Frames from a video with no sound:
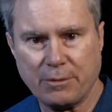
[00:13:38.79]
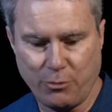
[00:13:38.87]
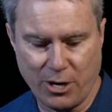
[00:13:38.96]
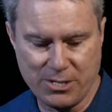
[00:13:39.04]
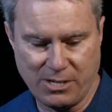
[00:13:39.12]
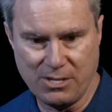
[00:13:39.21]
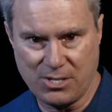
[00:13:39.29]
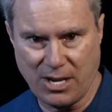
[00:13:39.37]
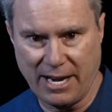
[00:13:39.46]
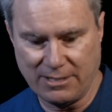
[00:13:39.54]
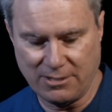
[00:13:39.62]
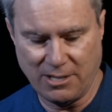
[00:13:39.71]
the president's
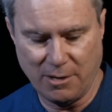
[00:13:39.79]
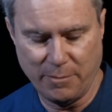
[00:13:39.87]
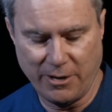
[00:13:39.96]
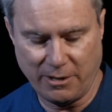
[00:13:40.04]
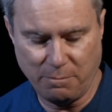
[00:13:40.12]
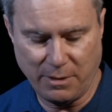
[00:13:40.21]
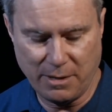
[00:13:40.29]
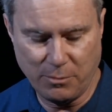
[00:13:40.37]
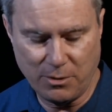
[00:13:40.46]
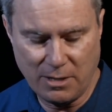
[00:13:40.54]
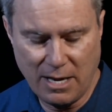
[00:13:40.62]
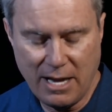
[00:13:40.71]
saying to the American
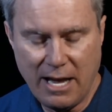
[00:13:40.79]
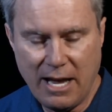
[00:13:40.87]
people.